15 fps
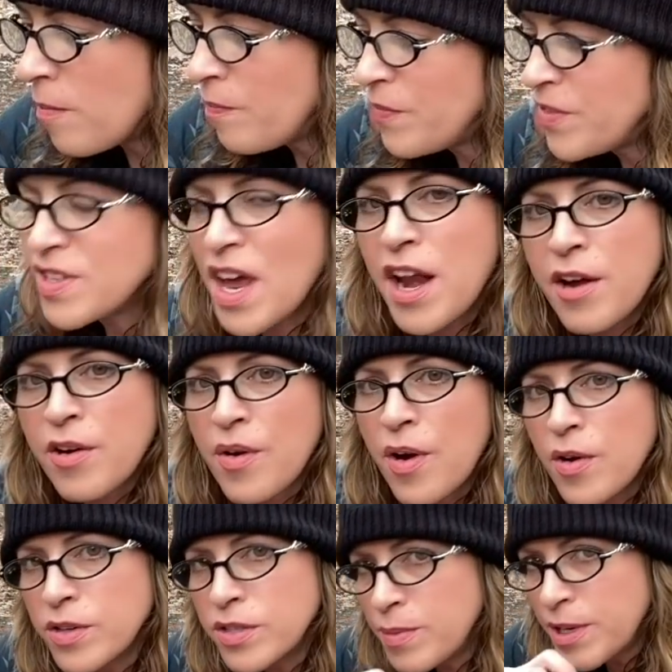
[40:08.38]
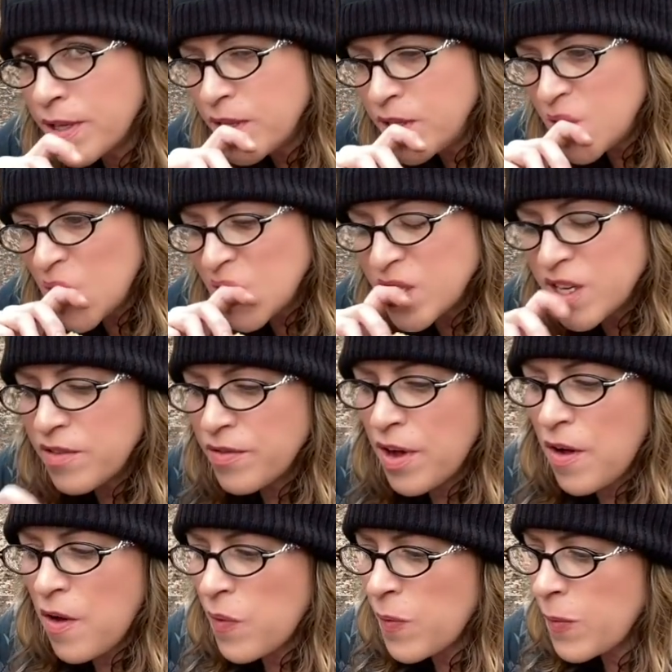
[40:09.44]
It's kind of gross, but at least it doesn't
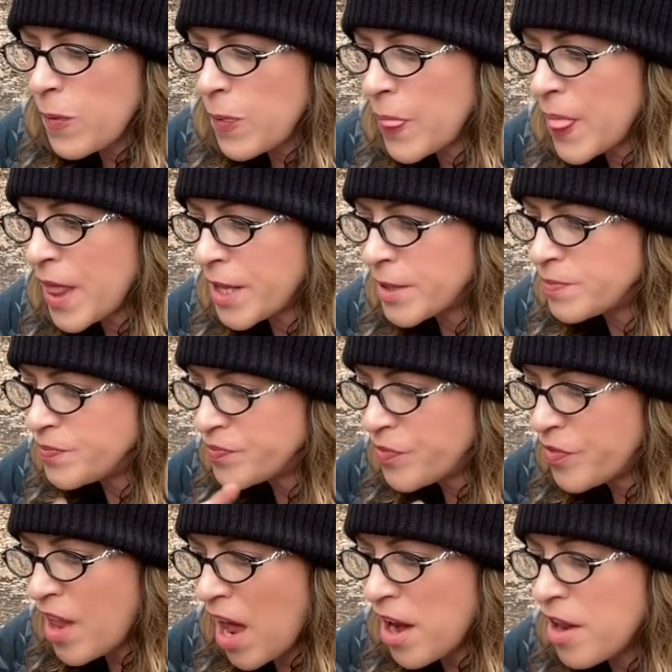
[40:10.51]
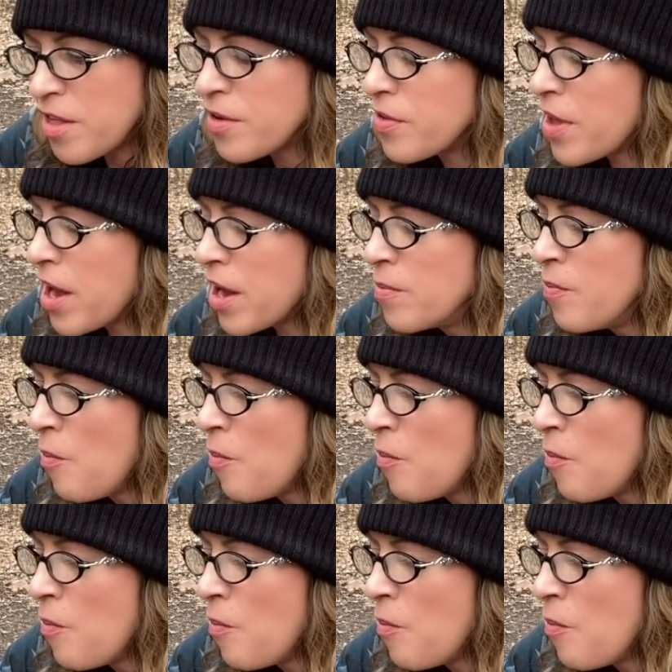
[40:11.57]
involve that other thing.